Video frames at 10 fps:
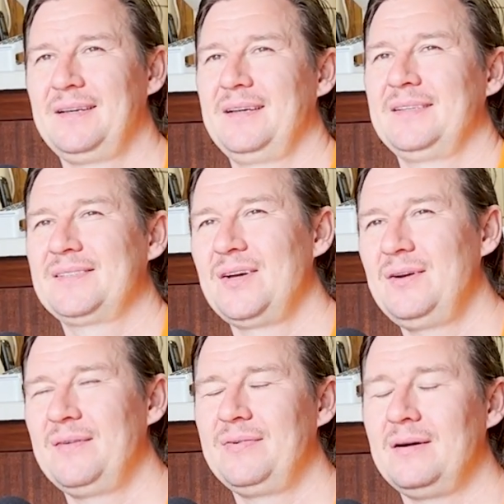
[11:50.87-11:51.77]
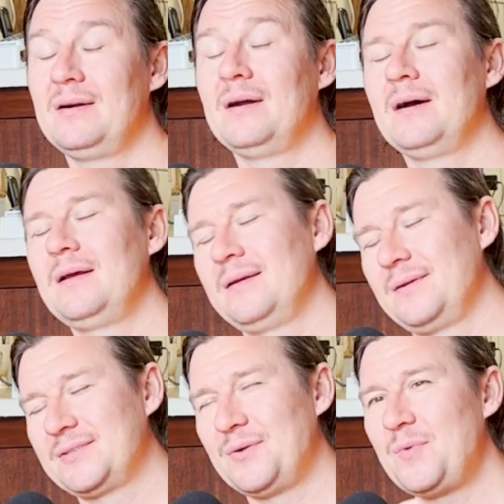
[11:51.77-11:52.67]
so I thought, all right.
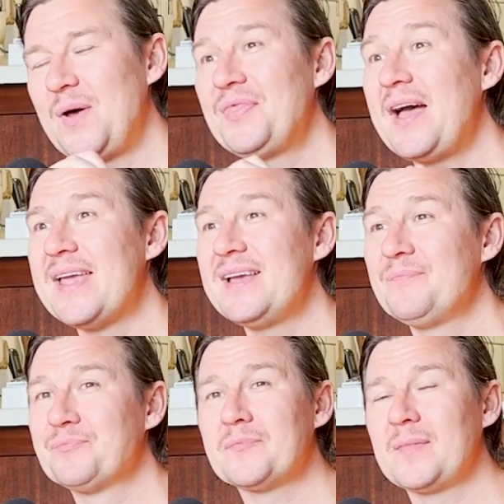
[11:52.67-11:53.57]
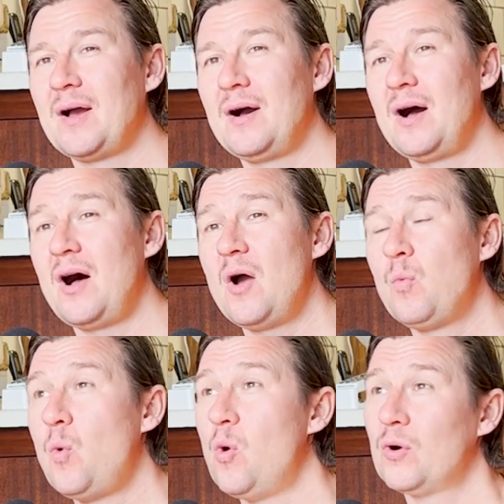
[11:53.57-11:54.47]
And so one day, I
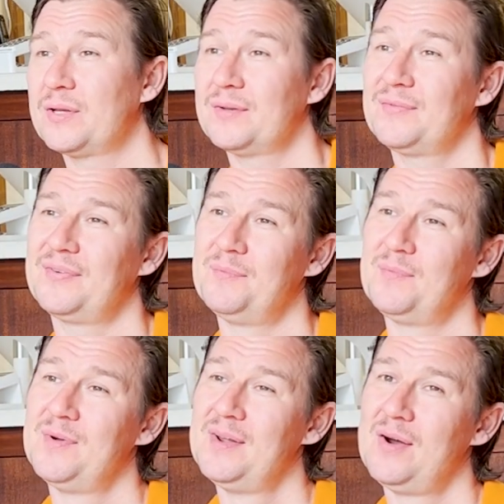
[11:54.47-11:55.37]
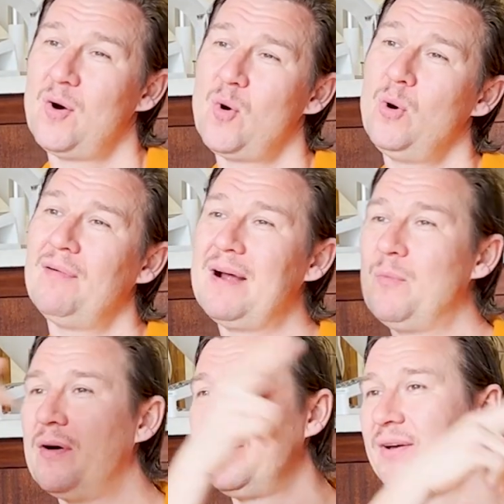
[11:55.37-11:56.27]
walked from all around
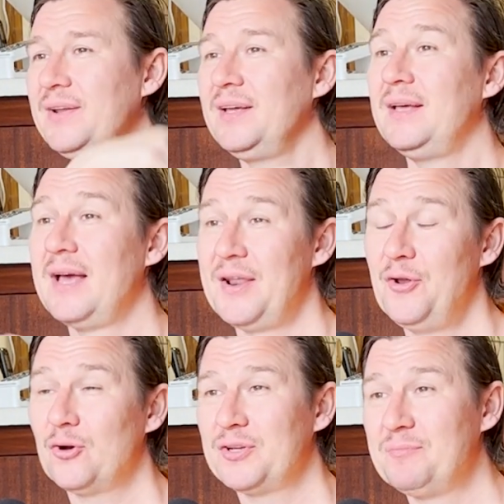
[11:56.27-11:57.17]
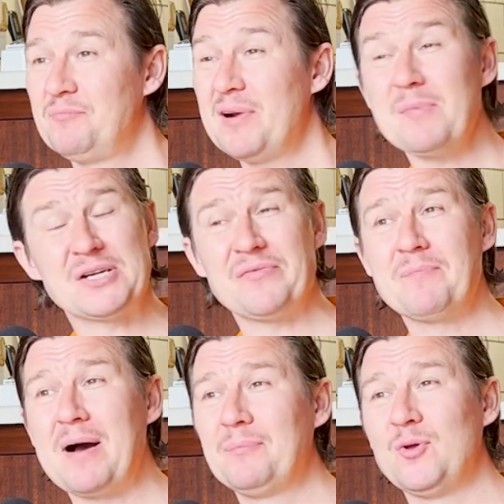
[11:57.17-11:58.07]
Watford and knocked on pretty much every
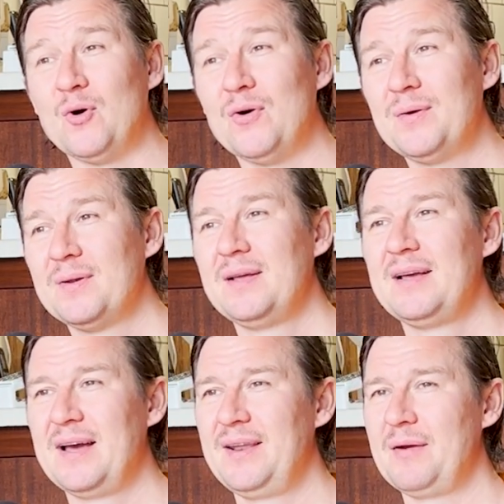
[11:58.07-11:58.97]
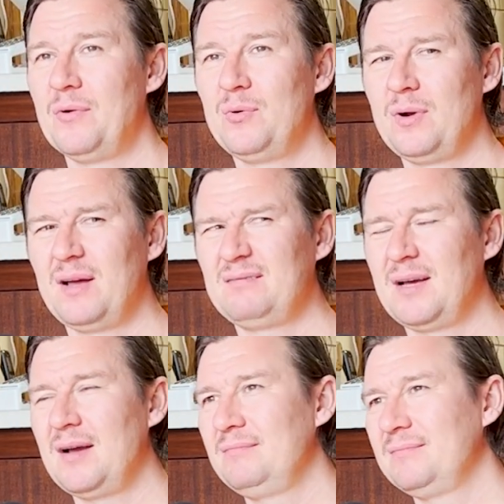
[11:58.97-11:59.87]
pub door, and they were all like, no.